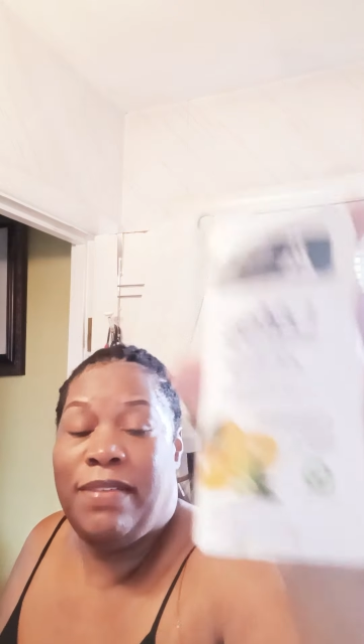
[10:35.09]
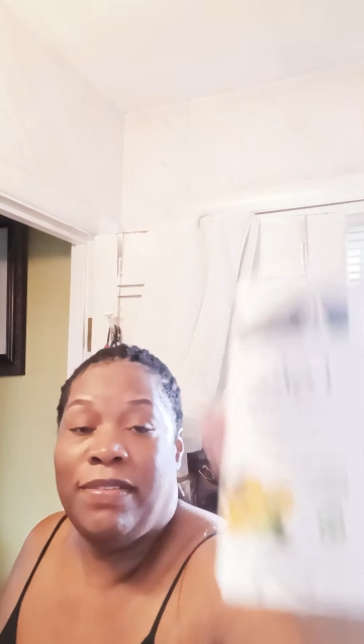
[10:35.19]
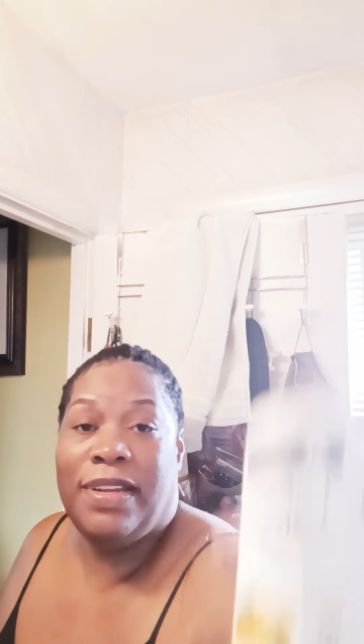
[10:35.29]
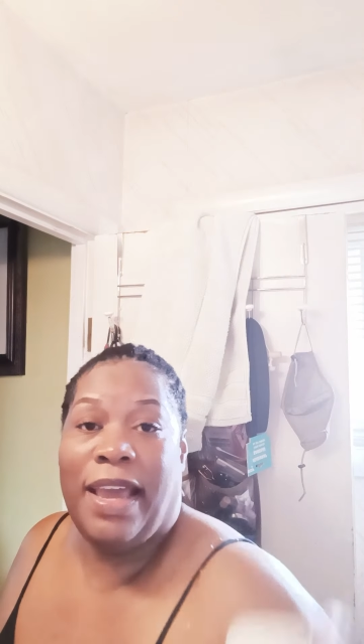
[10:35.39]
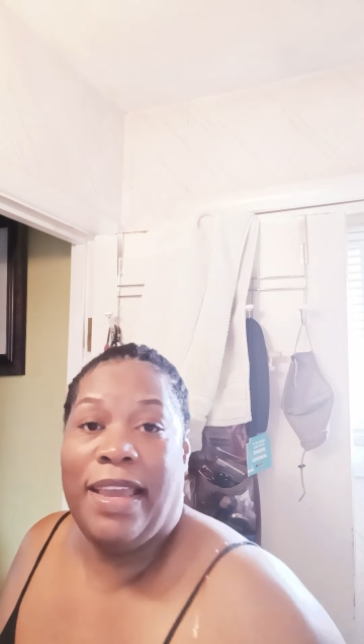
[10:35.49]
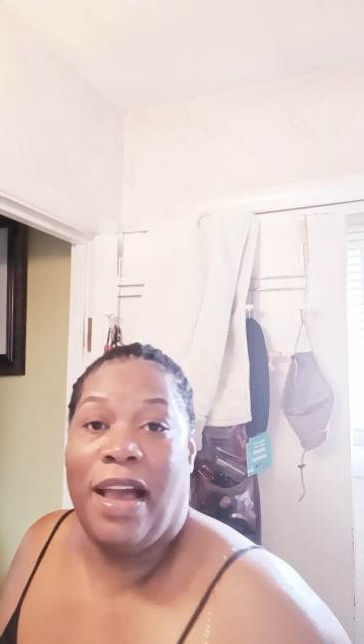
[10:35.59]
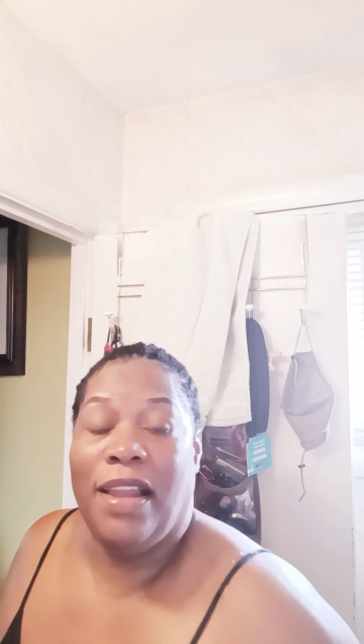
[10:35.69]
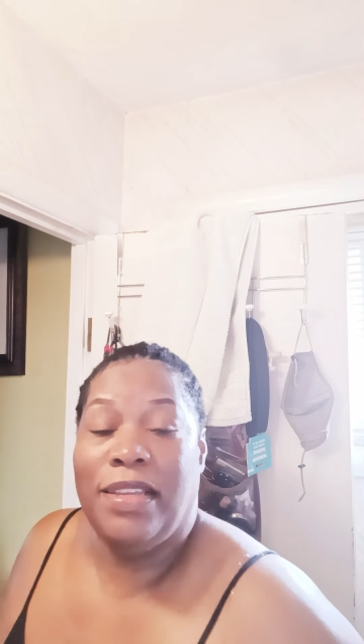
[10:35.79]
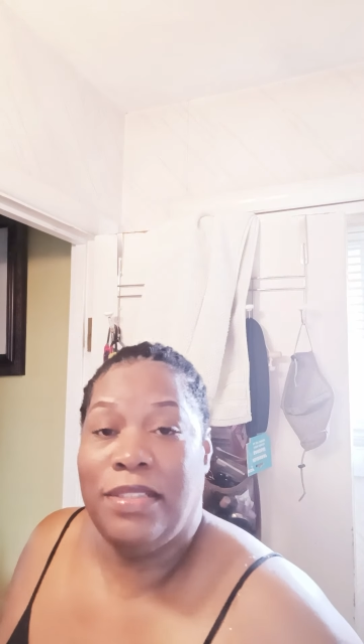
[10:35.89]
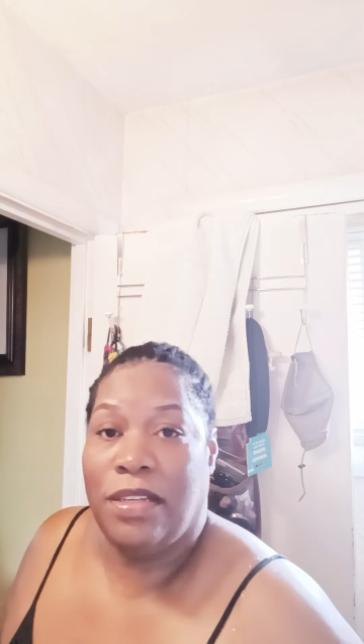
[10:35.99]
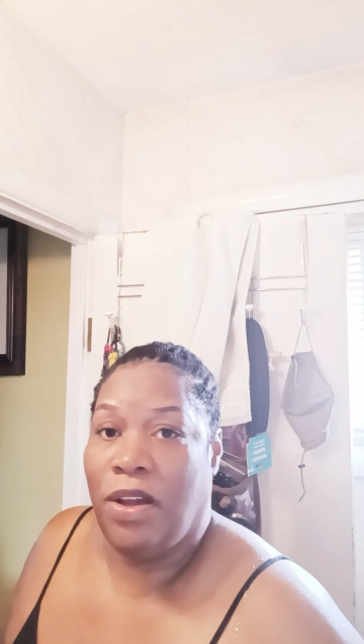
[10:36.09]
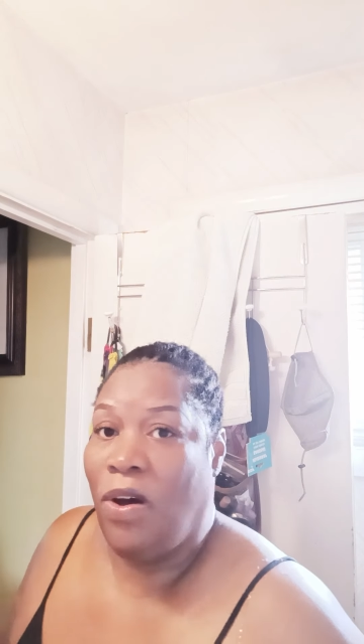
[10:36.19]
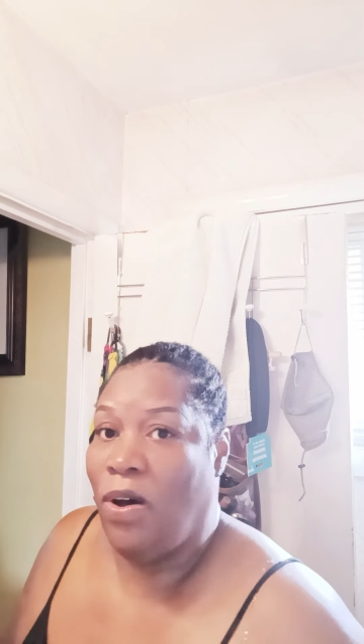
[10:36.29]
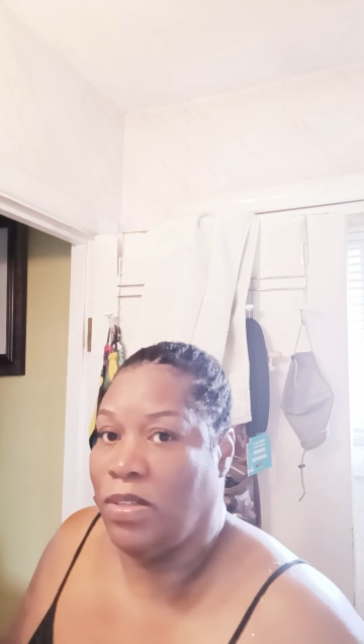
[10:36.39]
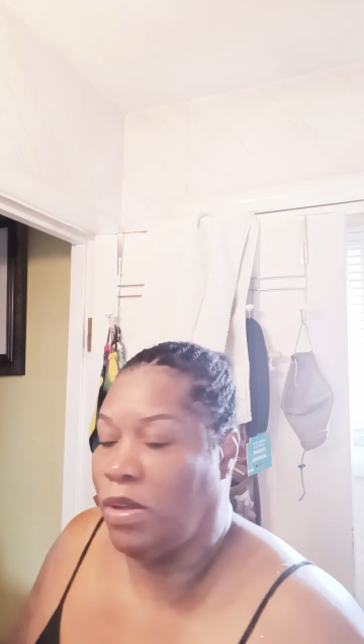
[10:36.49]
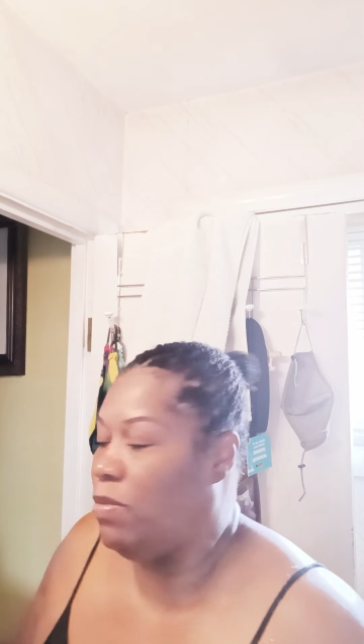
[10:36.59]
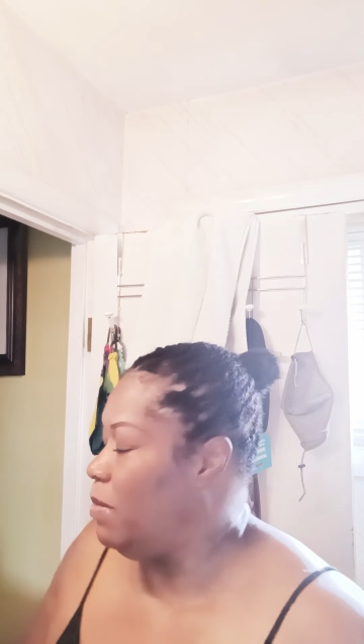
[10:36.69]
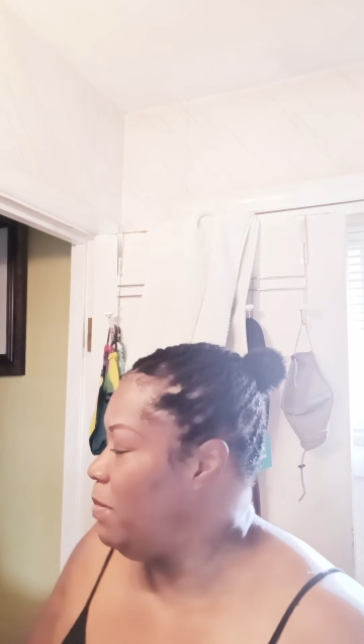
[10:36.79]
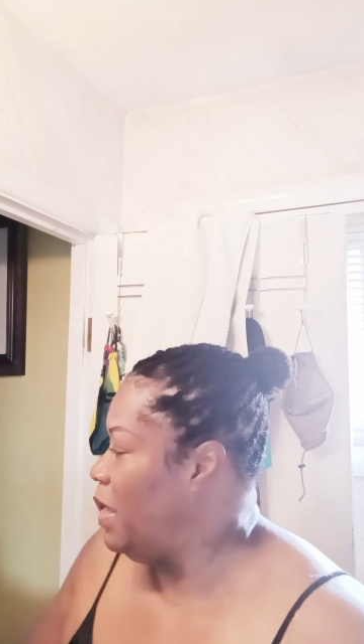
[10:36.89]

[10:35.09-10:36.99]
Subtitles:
it or not, y'all, that's the dogs opening my